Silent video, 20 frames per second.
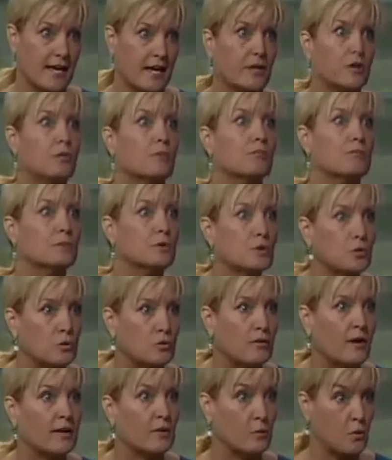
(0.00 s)
I don't move.
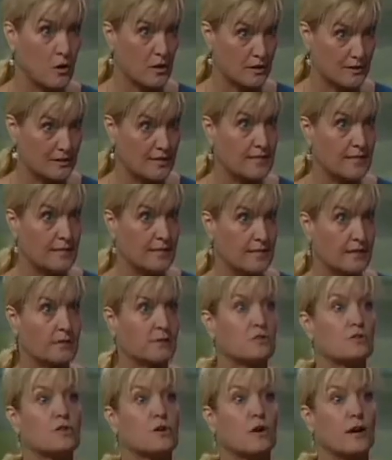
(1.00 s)
I work a season.
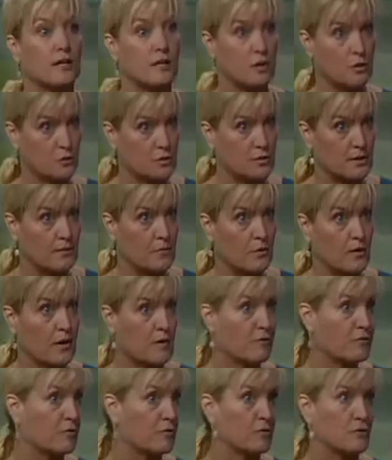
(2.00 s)
So I go somewhere
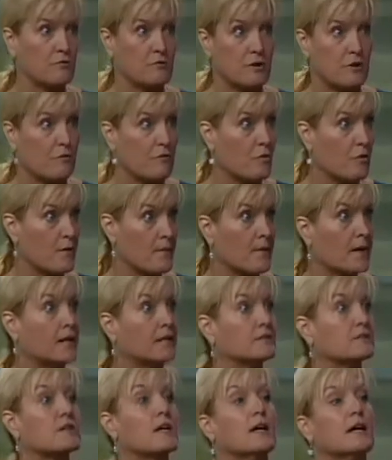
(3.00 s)
for 3 or 4
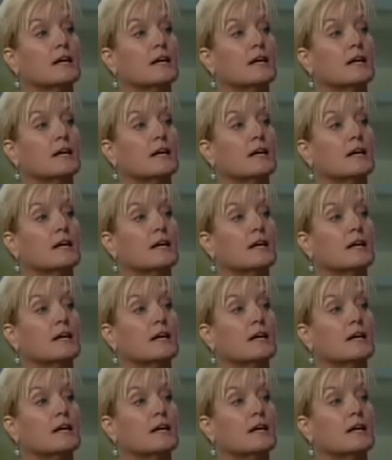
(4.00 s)
months.